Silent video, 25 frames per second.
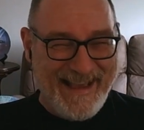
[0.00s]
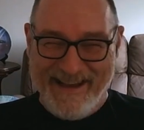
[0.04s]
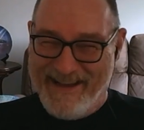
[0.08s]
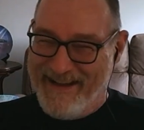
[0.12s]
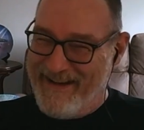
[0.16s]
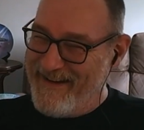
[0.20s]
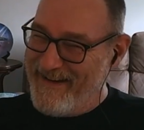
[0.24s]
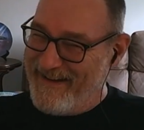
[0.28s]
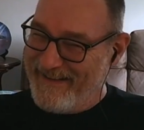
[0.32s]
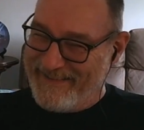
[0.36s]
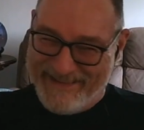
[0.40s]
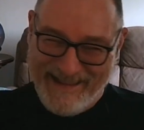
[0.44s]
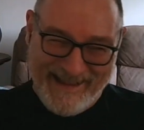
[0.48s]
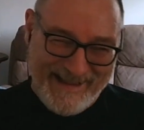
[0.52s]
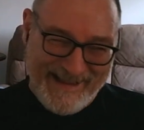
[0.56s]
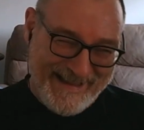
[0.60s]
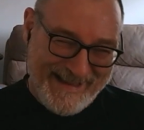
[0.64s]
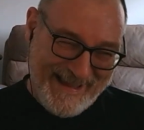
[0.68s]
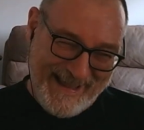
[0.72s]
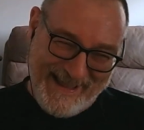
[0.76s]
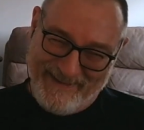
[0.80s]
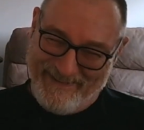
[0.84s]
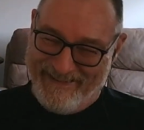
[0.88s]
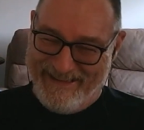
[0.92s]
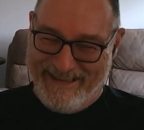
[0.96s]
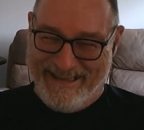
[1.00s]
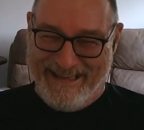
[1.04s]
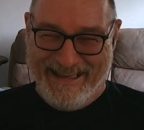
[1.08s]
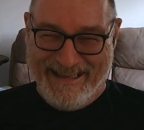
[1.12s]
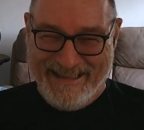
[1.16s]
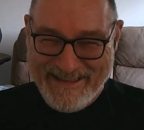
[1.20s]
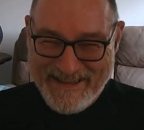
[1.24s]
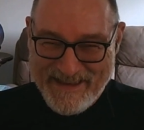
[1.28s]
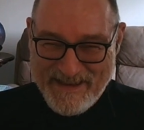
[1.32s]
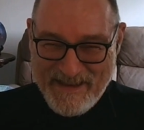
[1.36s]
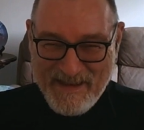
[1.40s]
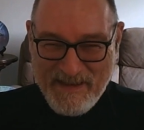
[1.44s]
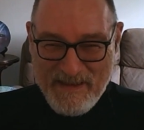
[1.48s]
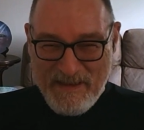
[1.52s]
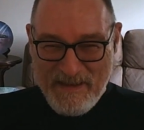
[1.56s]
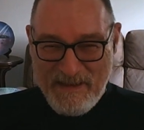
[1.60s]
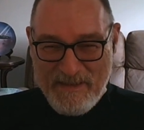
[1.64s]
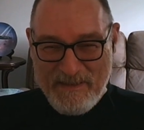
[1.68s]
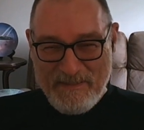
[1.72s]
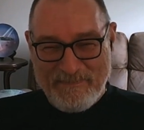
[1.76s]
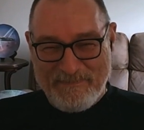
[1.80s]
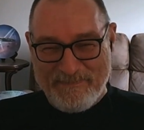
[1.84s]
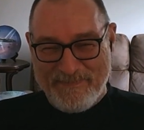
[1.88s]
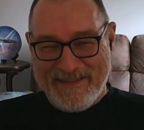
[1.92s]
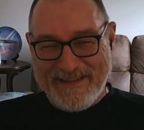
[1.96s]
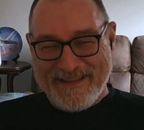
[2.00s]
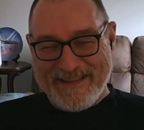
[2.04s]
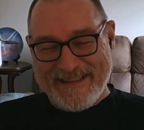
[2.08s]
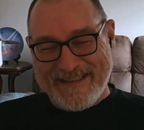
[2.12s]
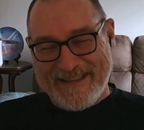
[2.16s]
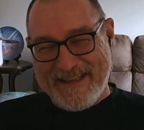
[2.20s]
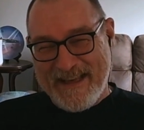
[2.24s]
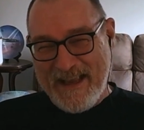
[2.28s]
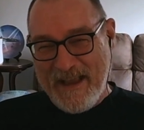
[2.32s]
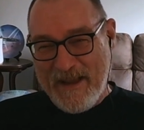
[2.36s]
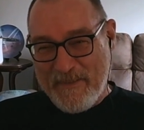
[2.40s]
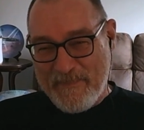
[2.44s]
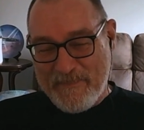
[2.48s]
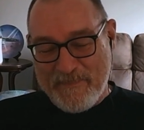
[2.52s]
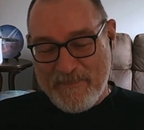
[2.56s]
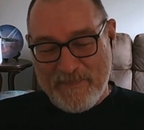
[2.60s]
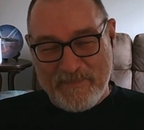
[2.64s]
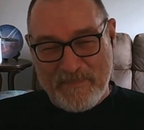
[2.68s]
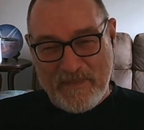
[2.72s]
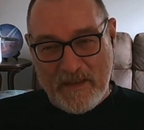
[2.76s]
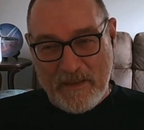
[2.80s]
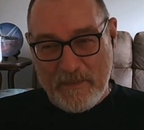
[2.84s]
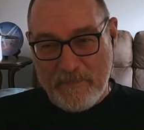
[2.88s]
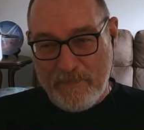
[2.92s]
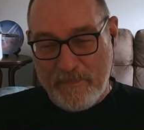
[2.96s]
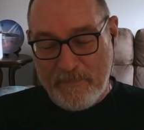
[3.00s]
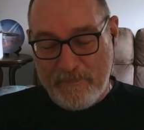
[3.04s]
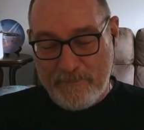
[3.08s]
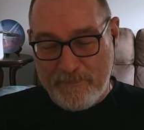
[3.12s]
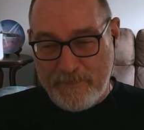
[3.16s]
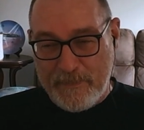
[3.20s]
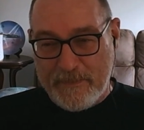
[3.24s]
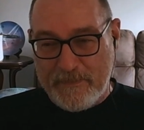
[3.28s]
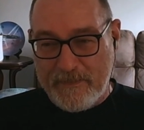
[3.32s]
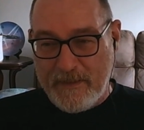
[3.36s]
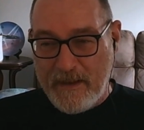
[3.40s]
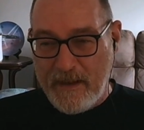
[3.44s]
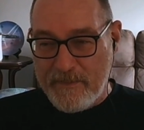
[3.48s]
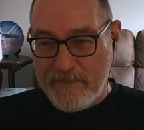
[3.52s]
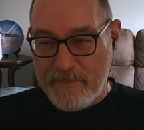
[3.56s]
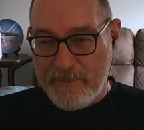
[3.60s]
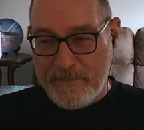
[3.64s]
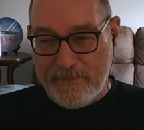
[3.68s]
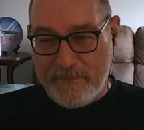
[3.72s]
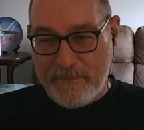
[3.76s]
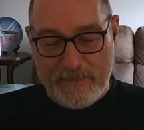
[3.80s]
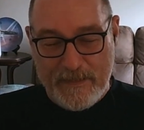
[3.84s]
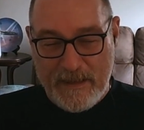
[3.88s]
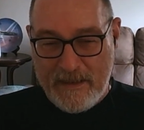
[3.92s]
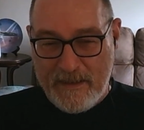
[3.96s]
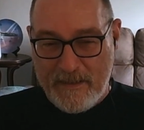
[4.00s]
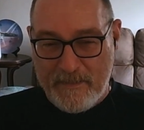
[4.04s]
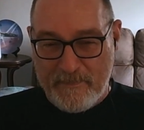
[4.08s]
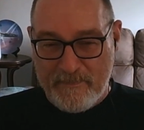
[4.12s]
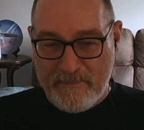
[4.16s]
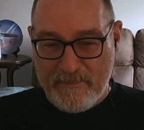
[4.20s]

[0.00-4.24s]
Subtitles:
yeah. Oh, thank you. But no,